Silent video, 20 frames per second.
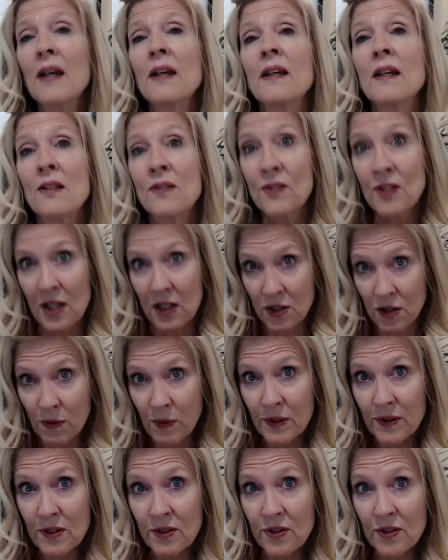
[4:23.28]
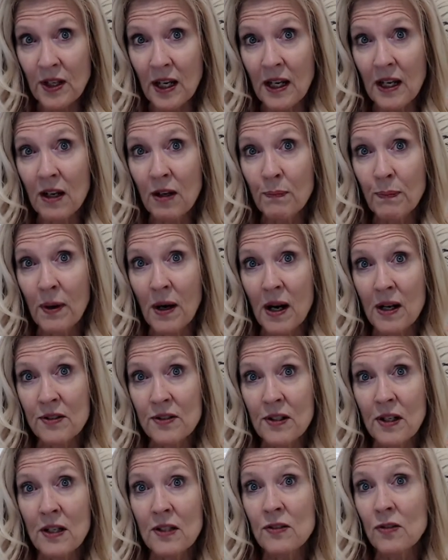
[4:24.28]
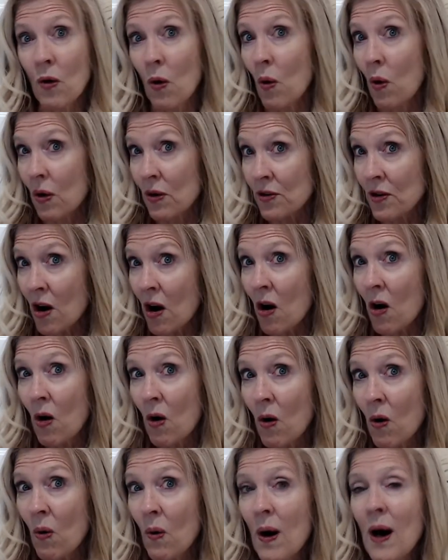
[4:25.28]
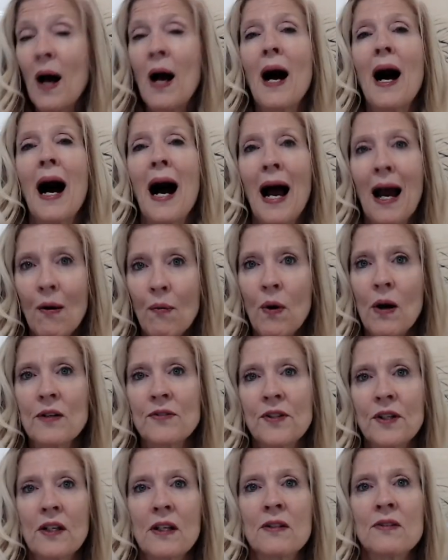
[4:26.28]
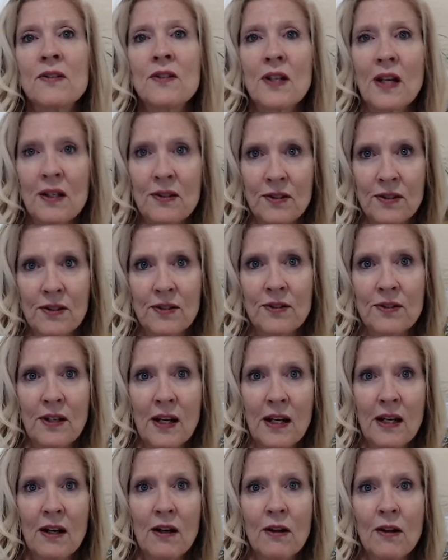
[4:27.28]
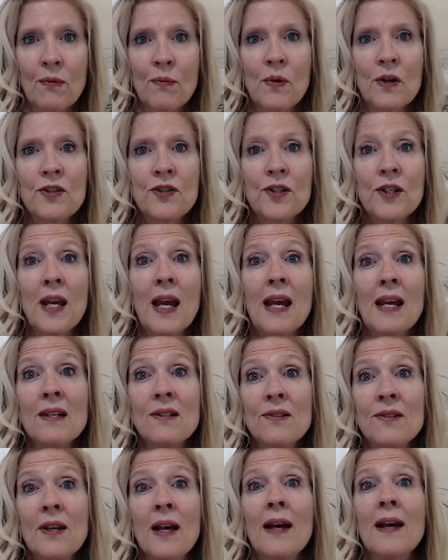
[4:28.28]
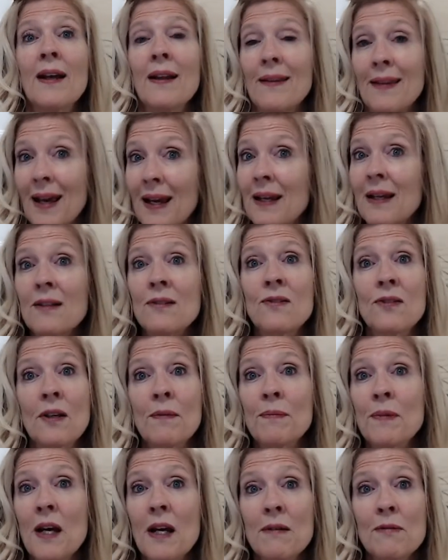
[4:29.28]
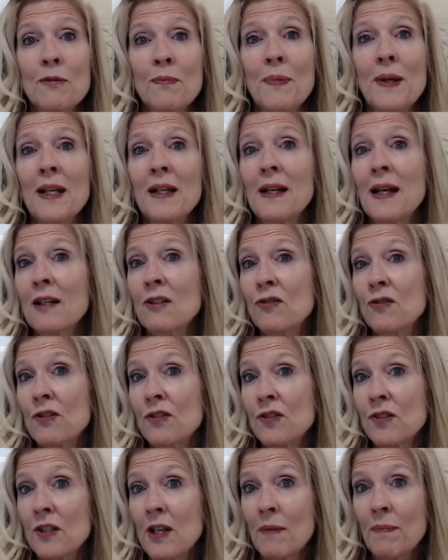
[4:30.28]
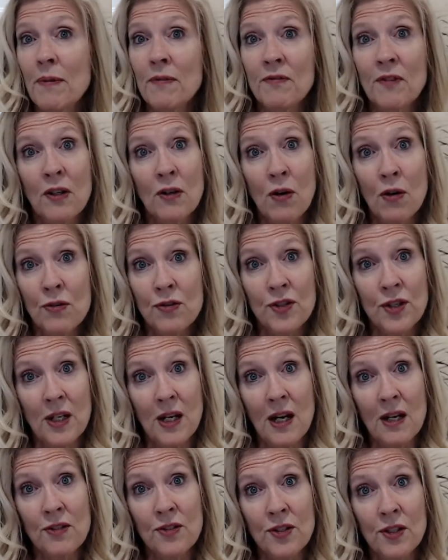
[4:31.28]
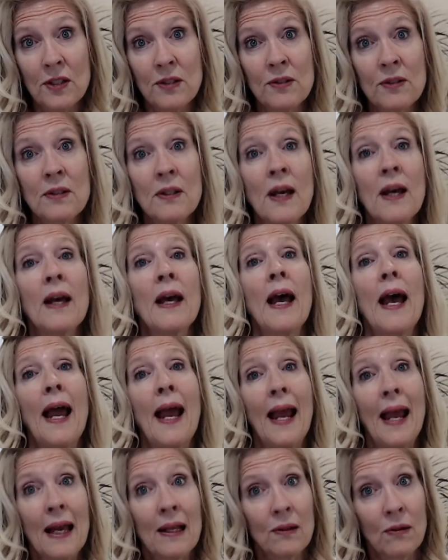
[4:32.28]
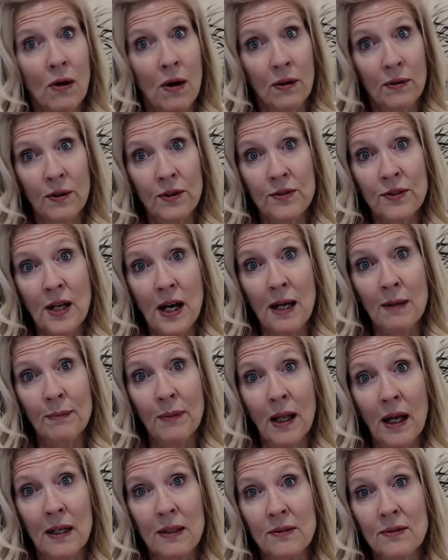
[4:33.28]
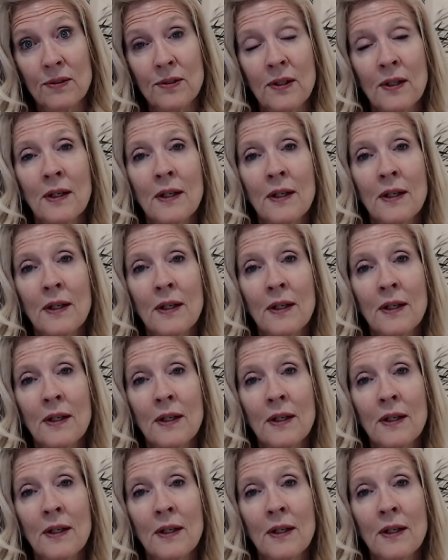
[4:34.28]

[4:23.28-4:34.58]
continue with the sale process, or no, I want to contest the sale, in which case that can sometimes be an extra step of negotiation and longer timelines.